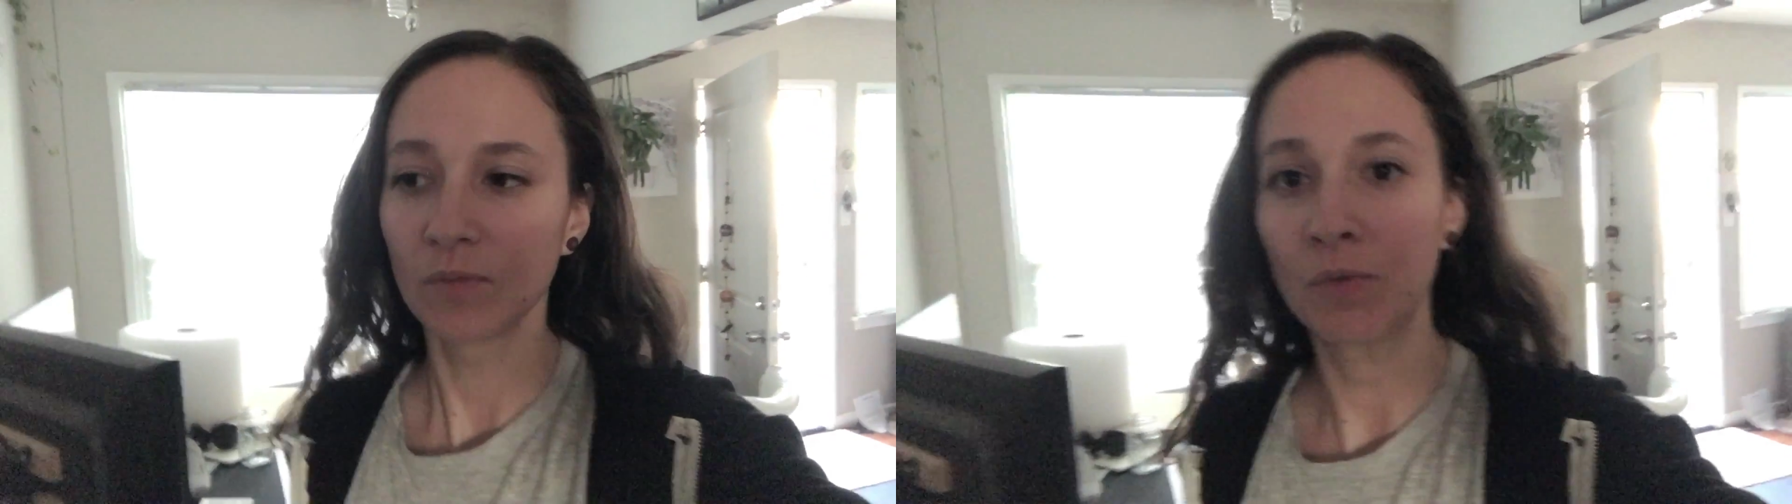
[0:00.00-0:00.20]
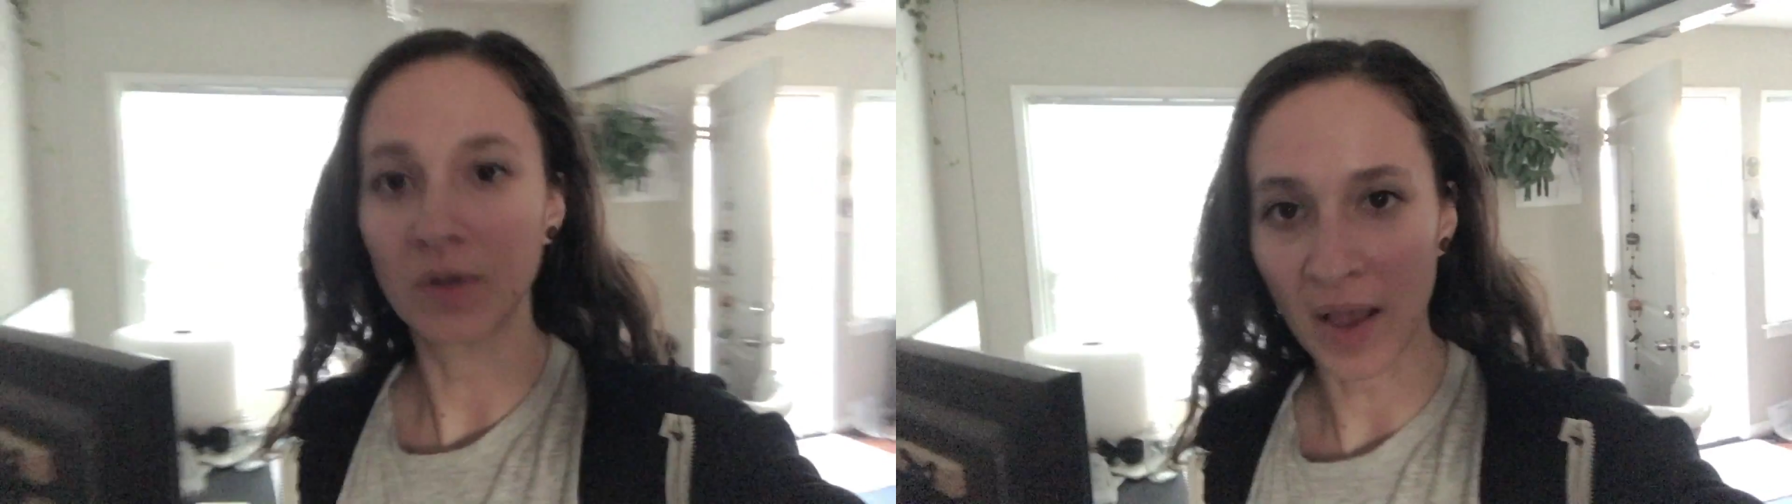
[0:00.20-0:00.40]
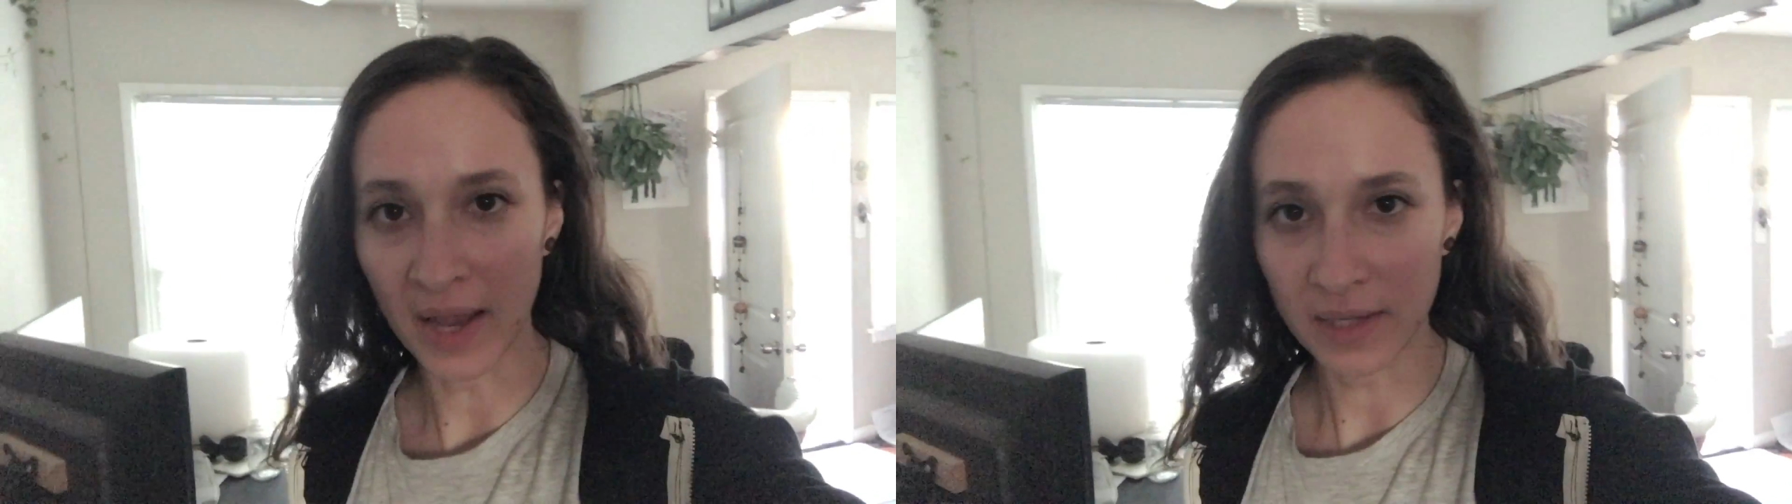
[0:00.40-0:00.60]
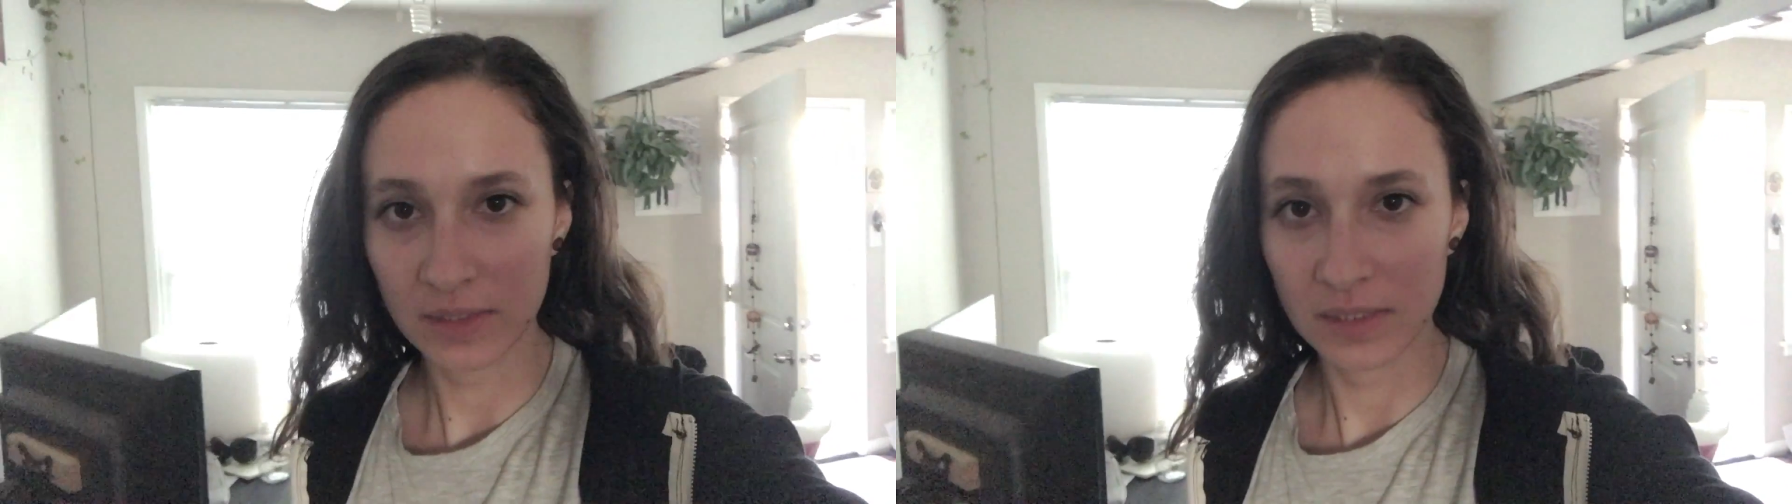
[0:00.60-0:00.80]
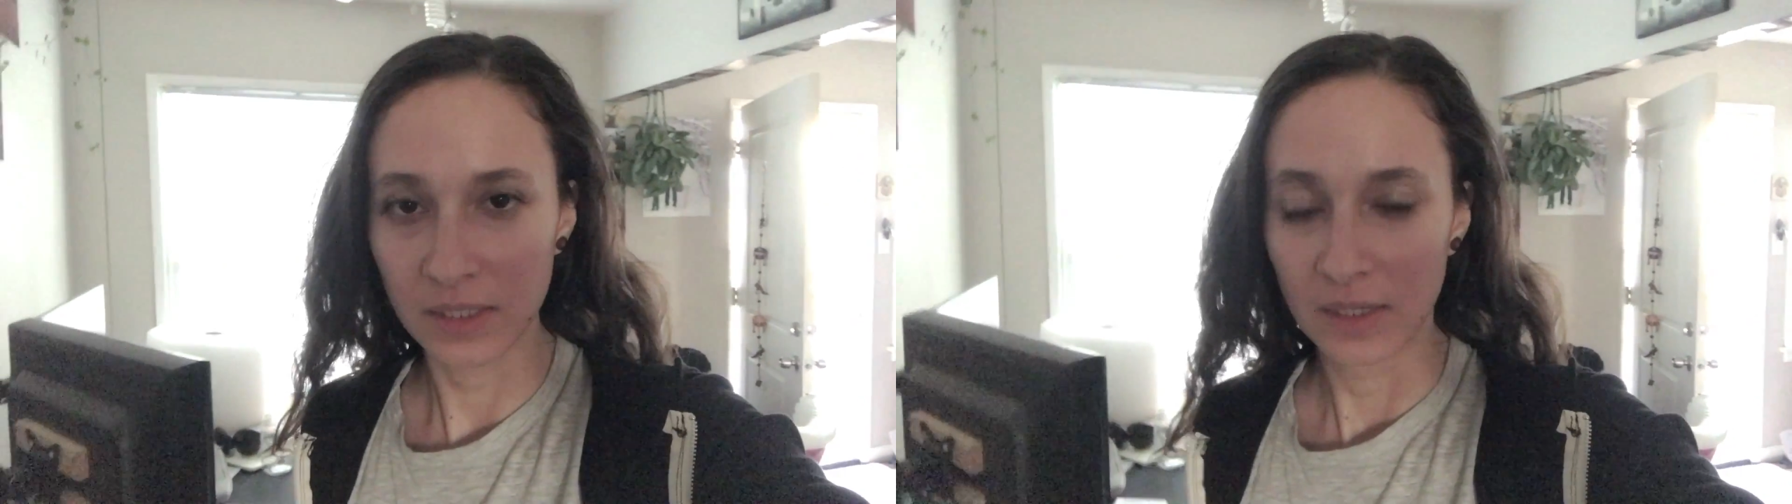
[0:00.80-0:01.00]

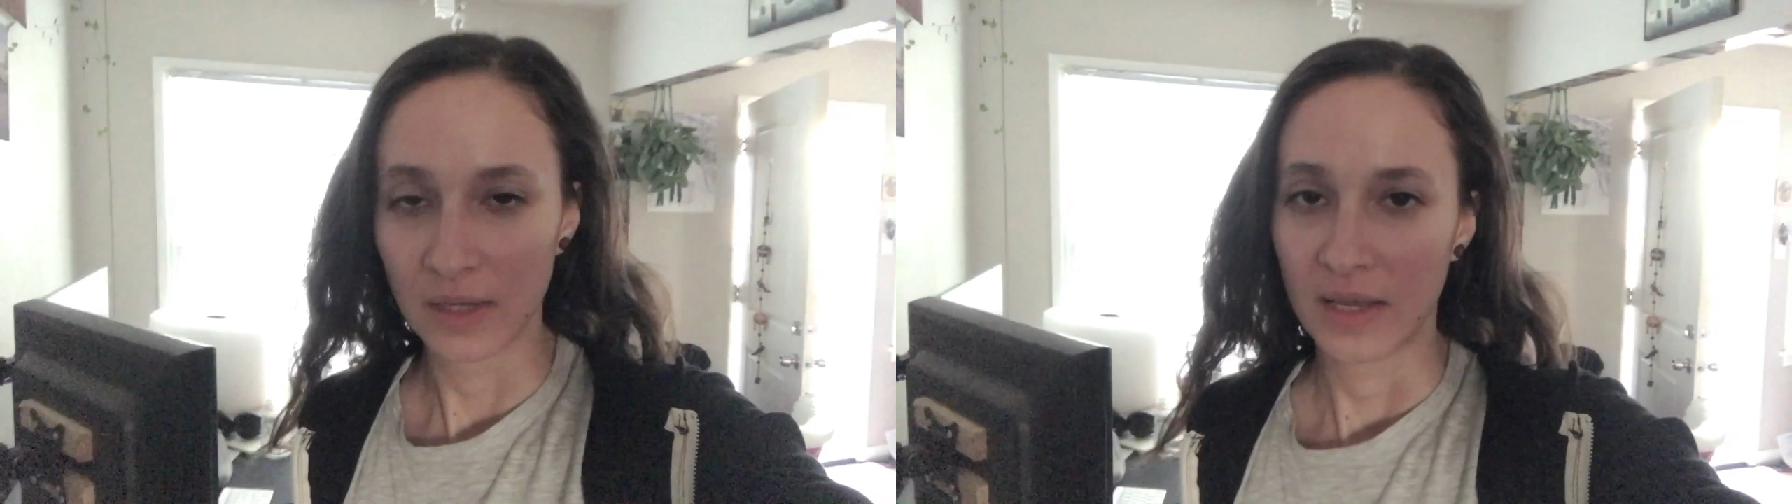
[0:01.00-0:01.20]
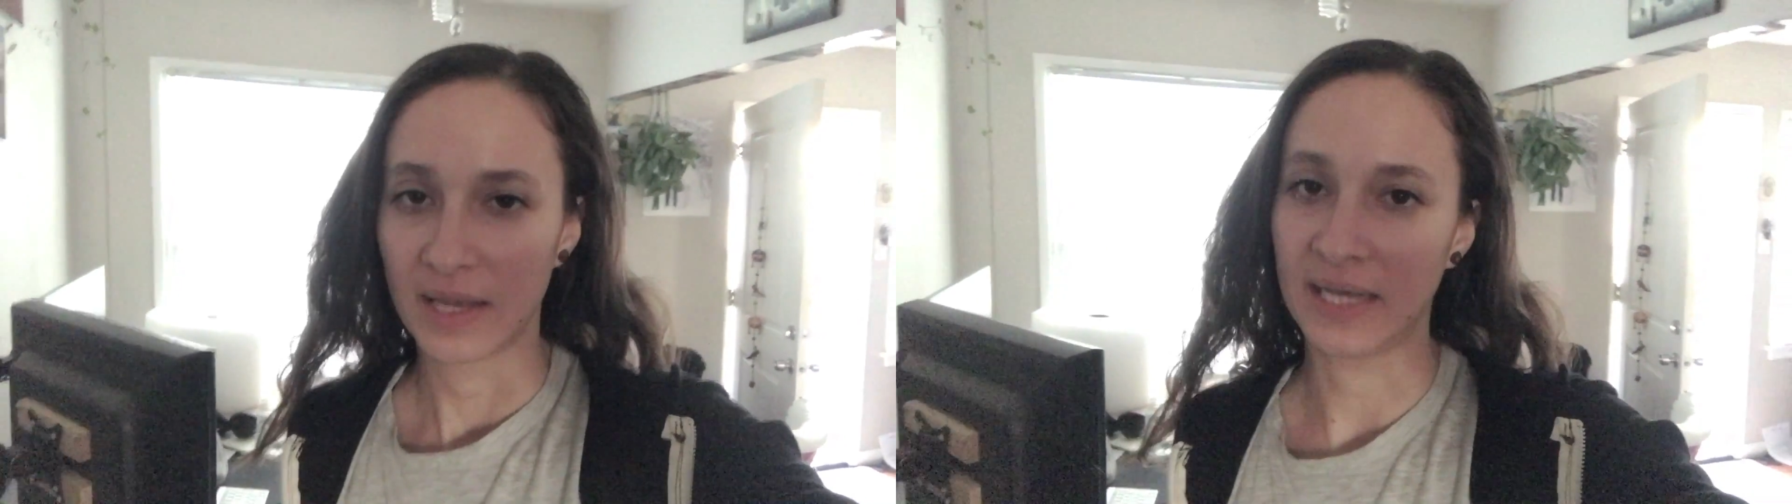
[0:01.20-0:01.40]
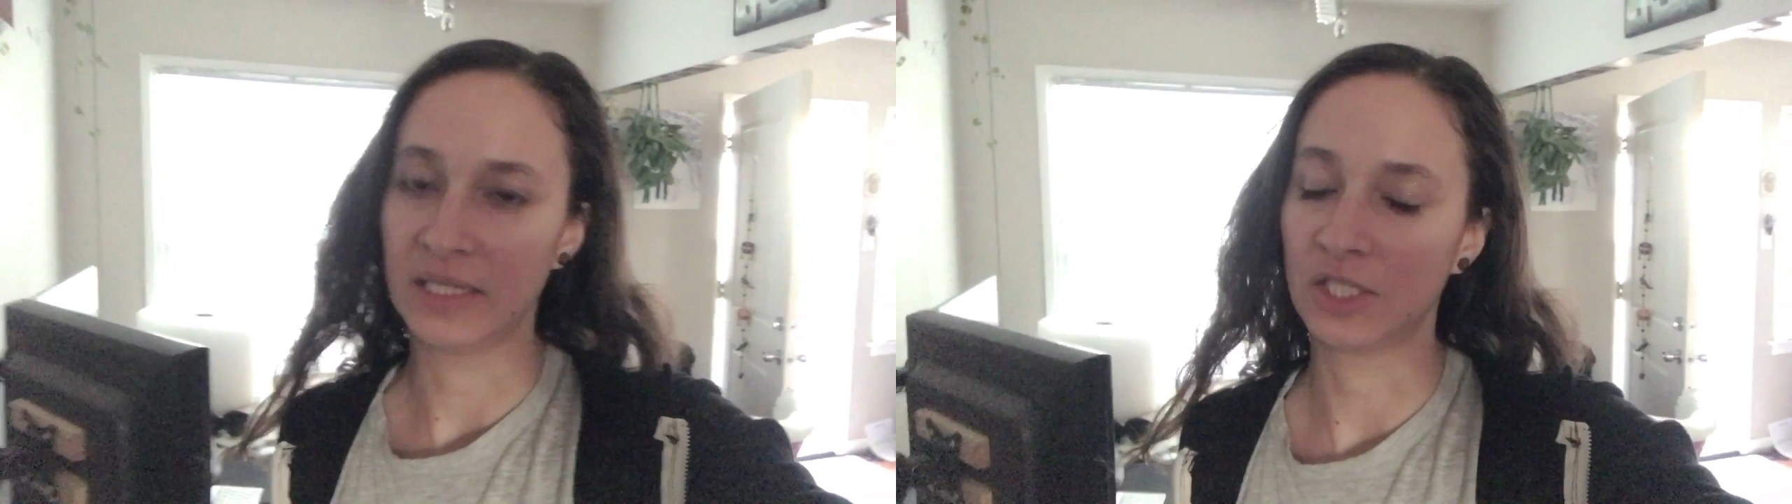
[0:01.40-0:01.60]
relaxed and